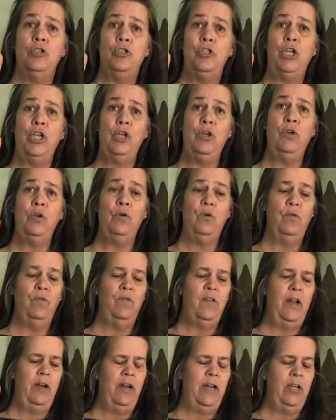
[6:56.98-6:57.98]
2.
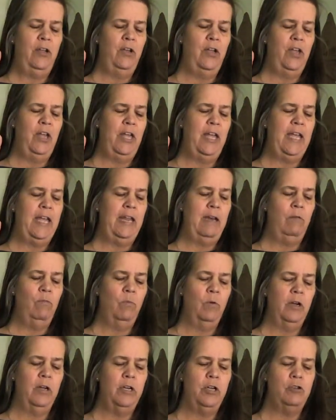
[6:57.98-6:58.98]
Very good.
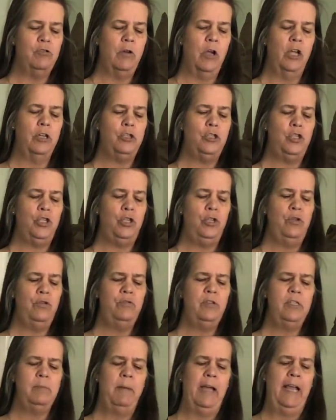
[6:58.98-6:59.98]
We're going to draw
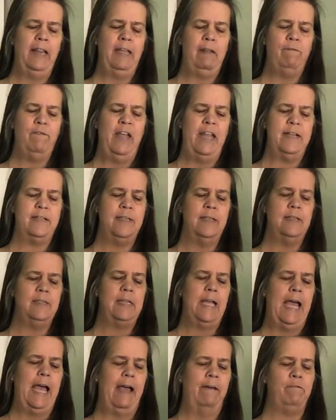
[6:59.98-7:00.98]
2 smiley faces
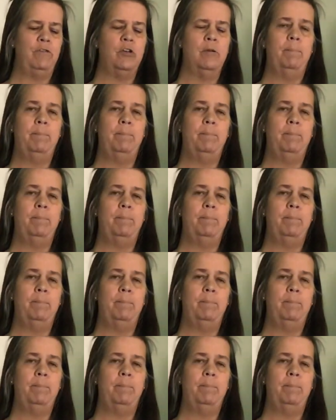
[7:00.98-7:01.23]
after